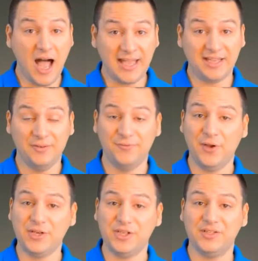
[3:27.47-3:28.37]
higher
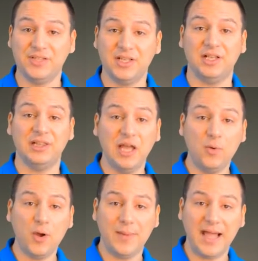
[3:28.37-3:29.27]
conversions,
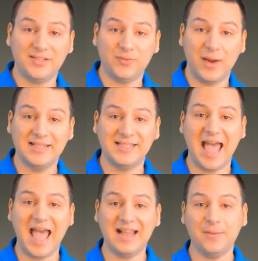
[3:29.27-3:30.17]
lower bounce rates,
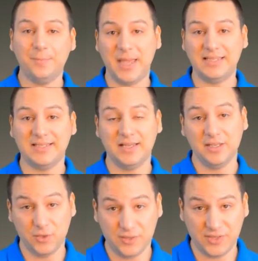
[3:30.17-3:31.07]
and a better
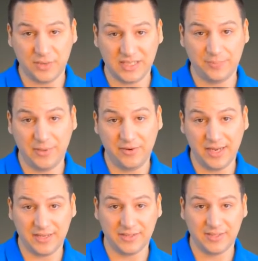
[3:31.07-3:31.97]
user
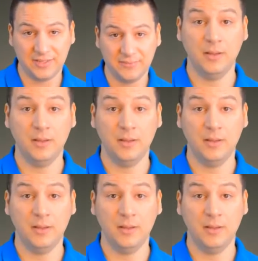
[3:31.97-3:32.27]
experience.